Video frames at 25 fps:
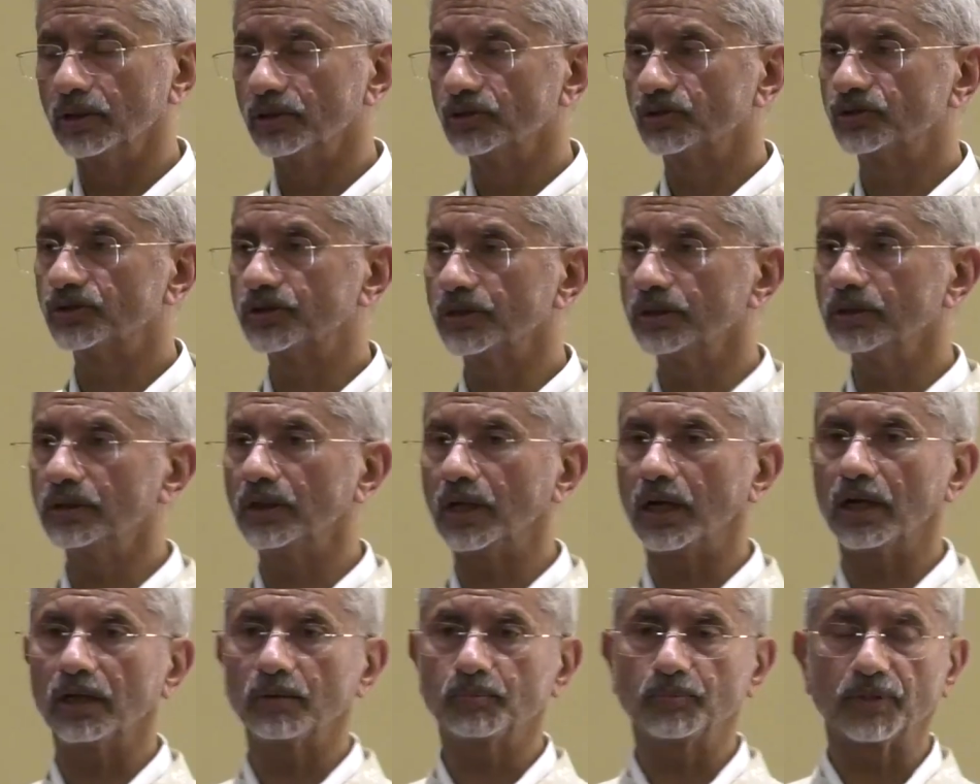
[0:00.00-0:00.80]

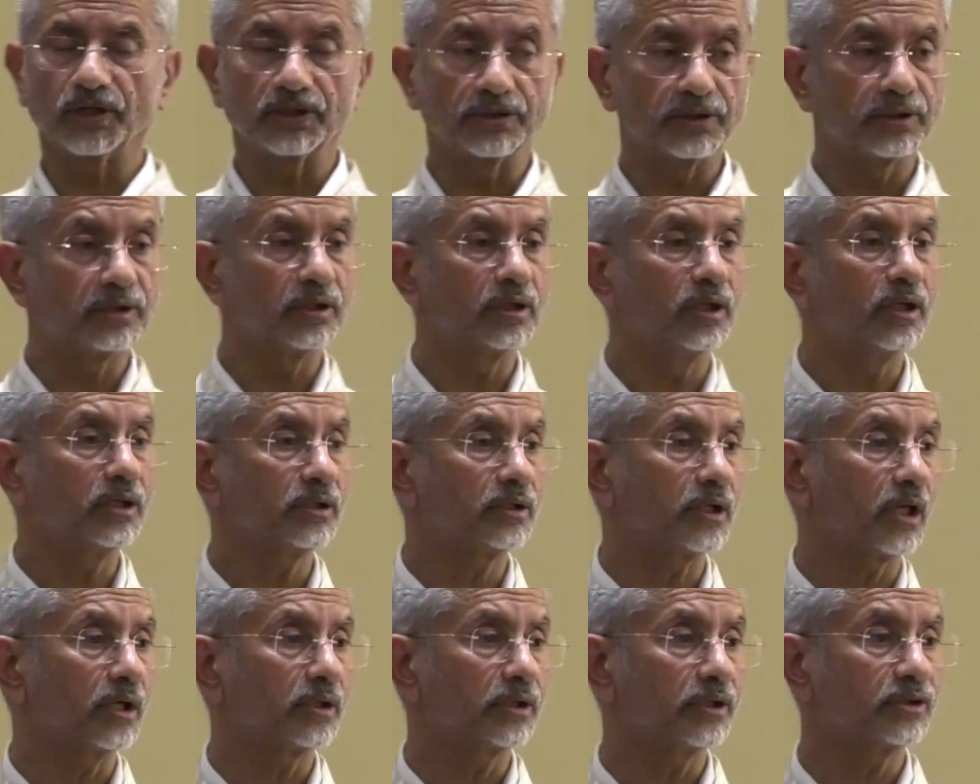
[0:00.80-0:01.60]
still are
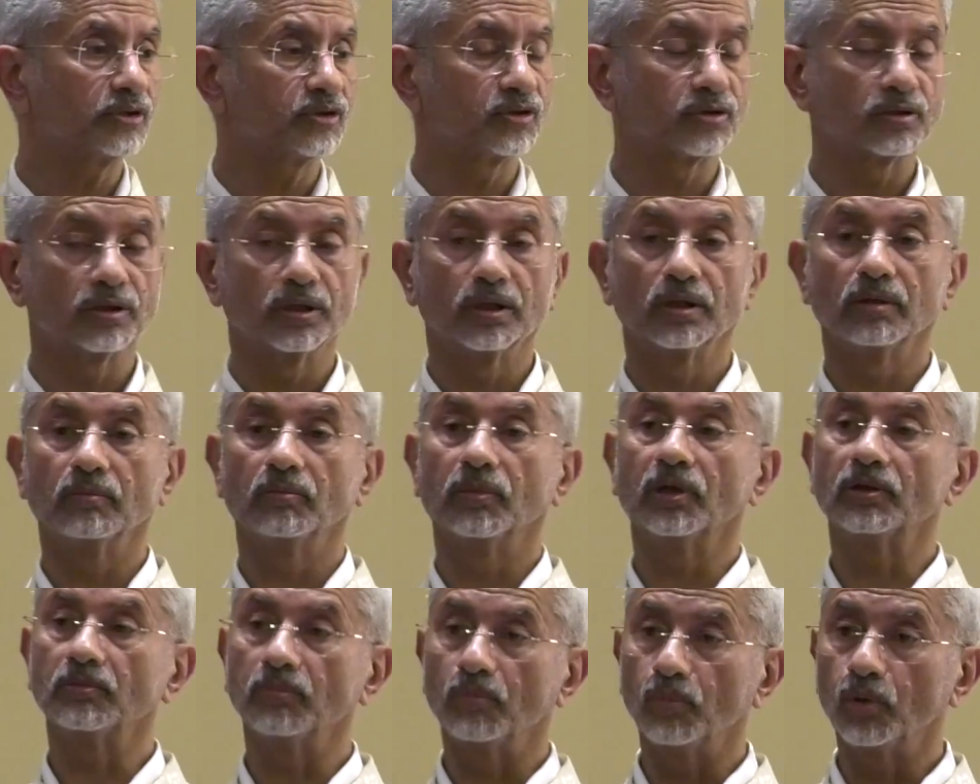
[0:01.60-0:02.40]
particular targets,
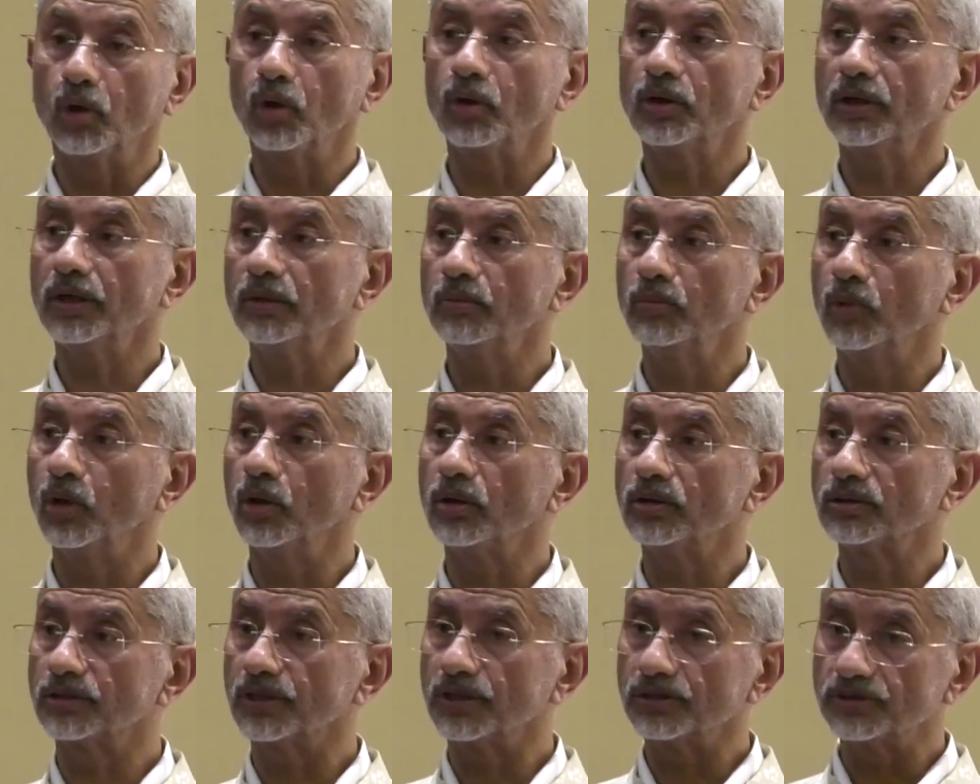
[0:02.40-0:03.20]
but more and
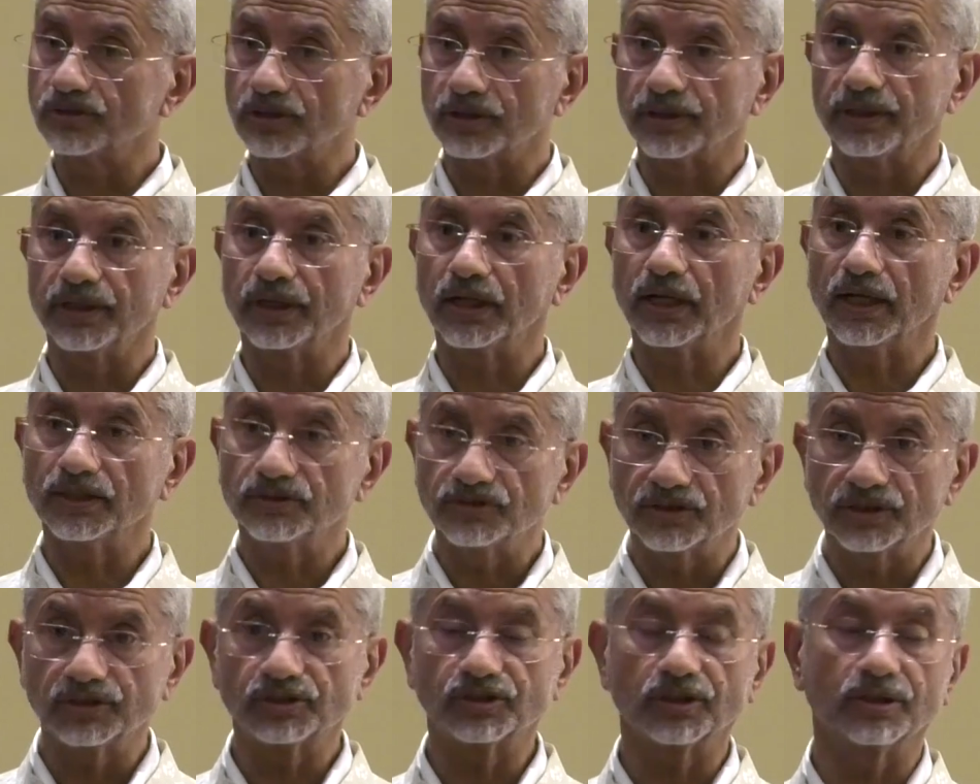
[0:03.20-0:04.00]
more there's a
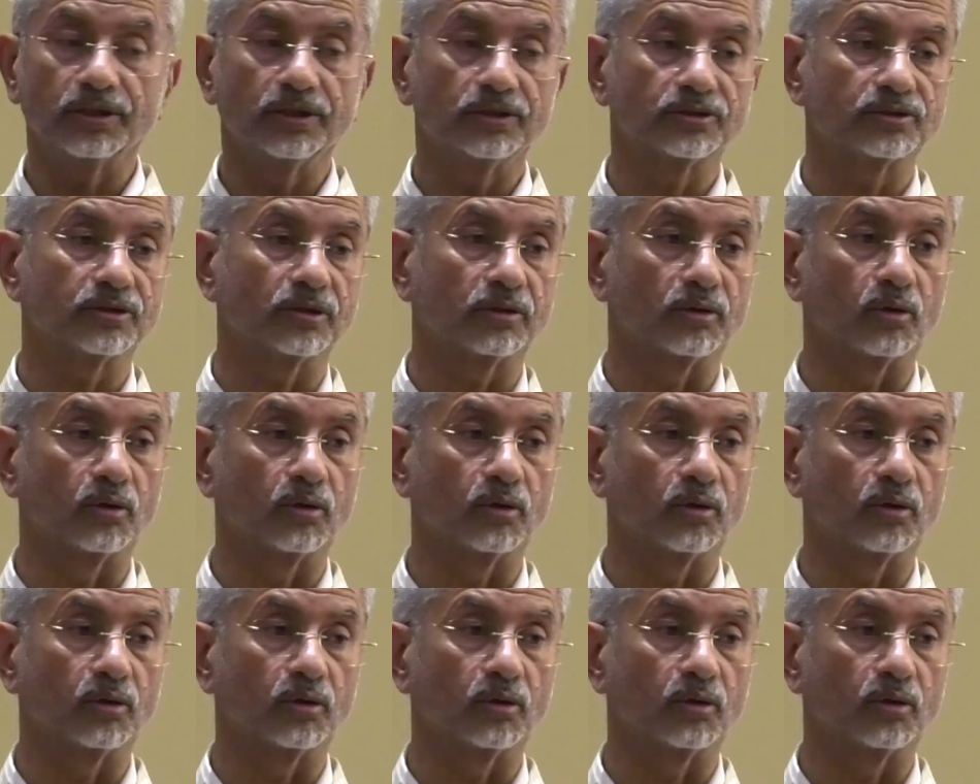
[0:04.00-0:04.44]
realization it's a